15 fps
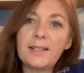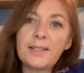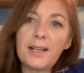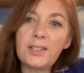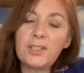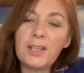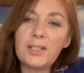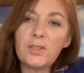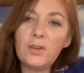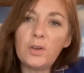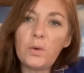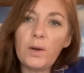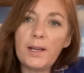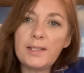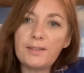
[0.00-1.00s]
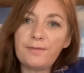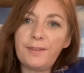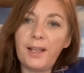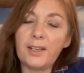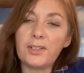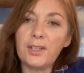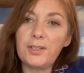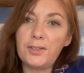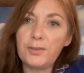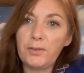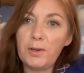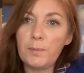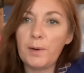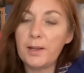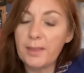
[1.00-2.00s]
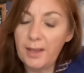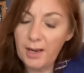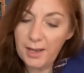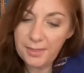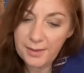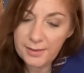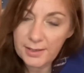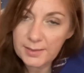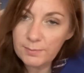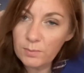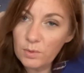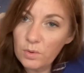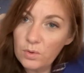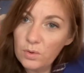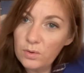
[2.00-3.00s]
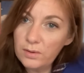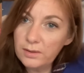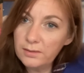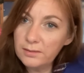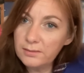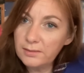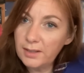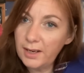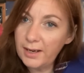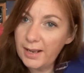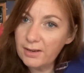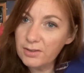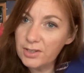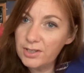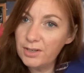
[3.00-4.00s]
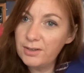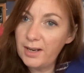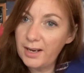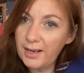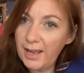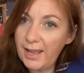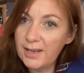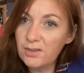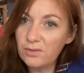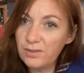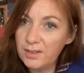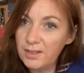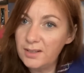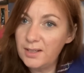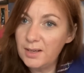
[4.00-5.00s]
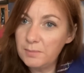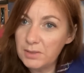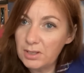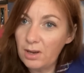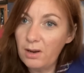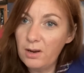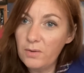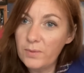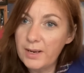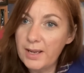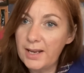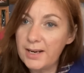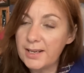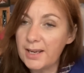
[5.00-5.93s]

that's actually, it's not quite deflection. I disagree with Mike there. I think that's more like how Sunak handled the Nadeem Zahawi